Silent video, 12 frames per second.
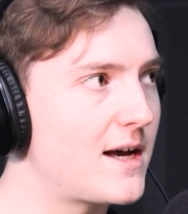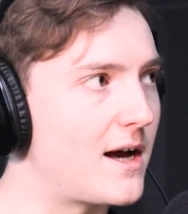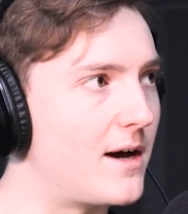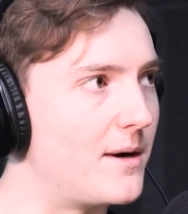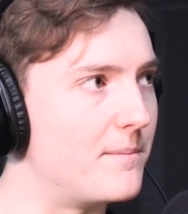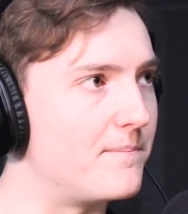
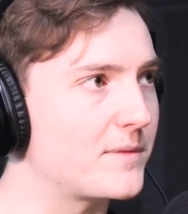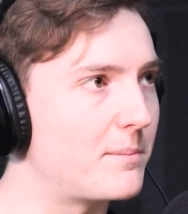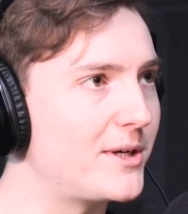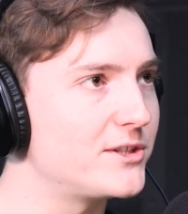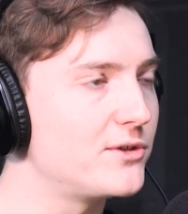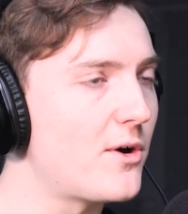But
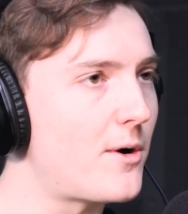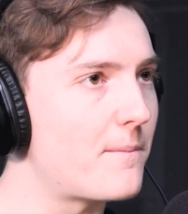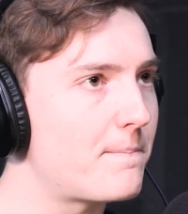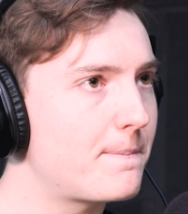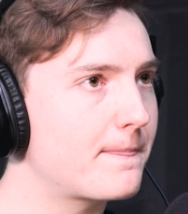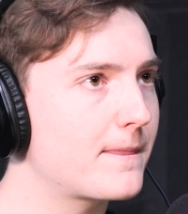it's not
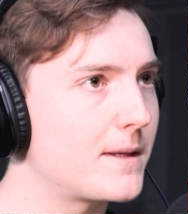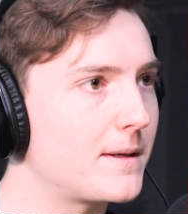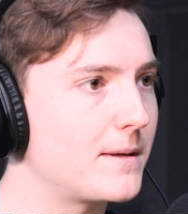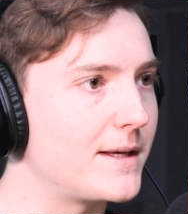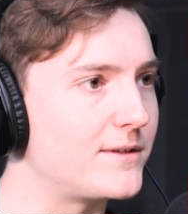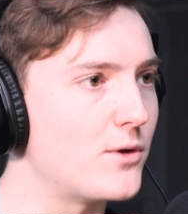
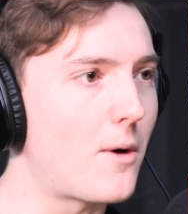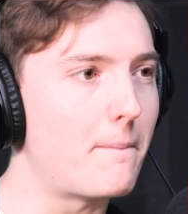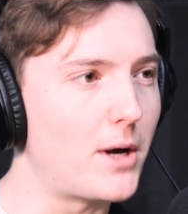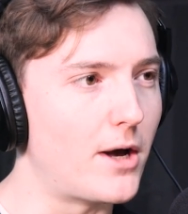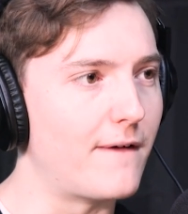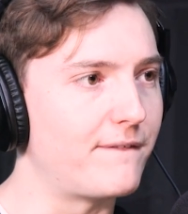
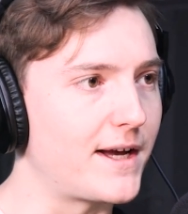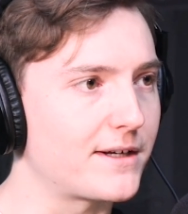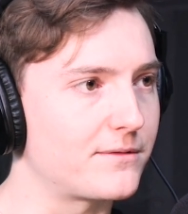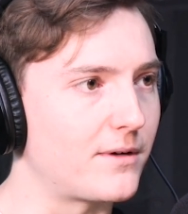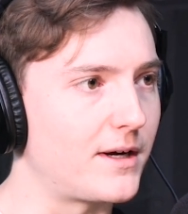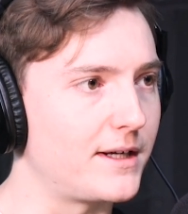
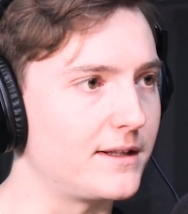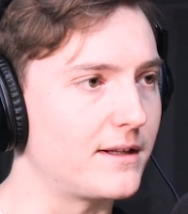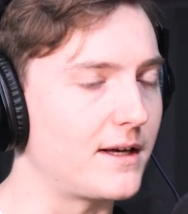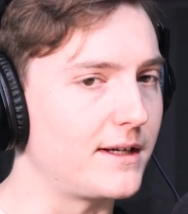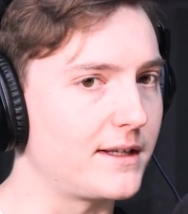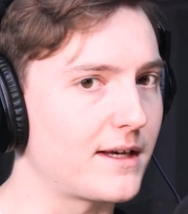perfect, right?
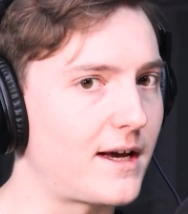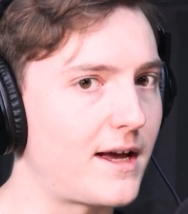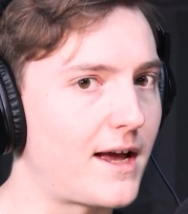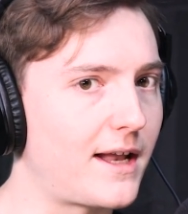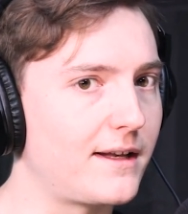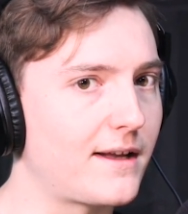Like
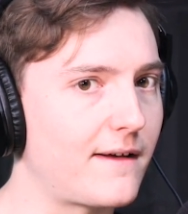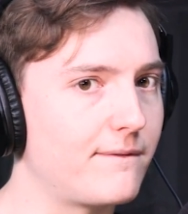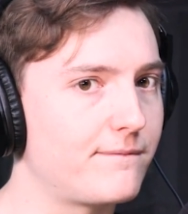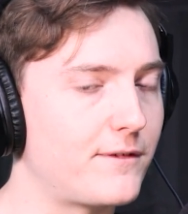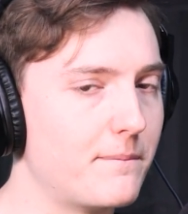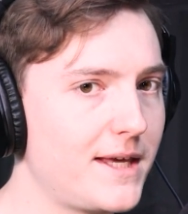
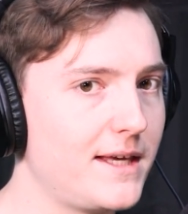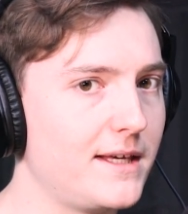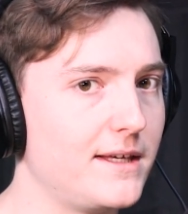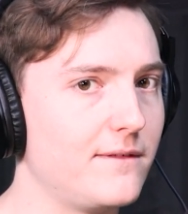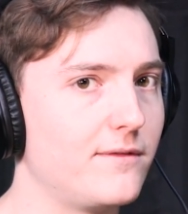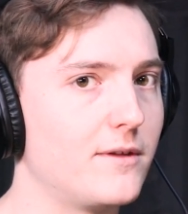
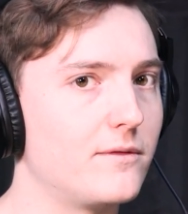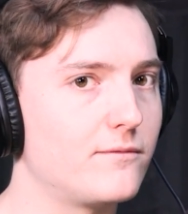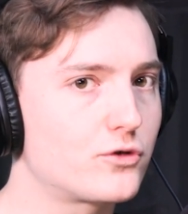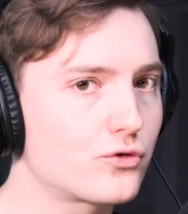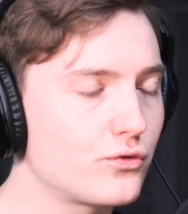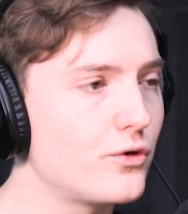the
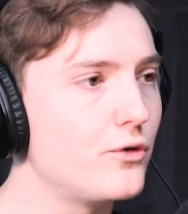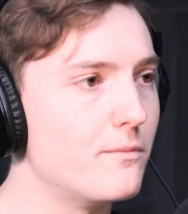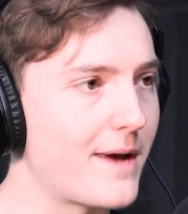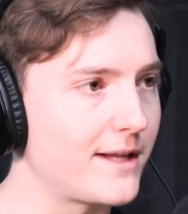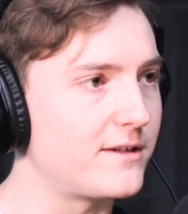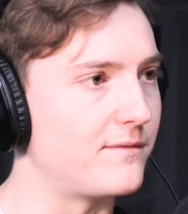true
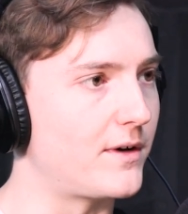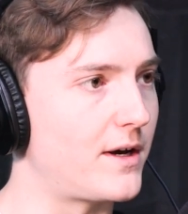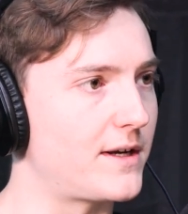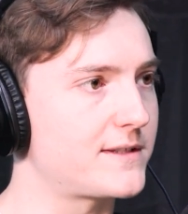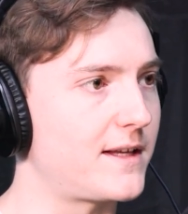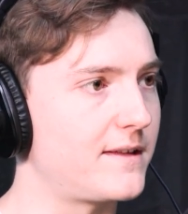metaverse,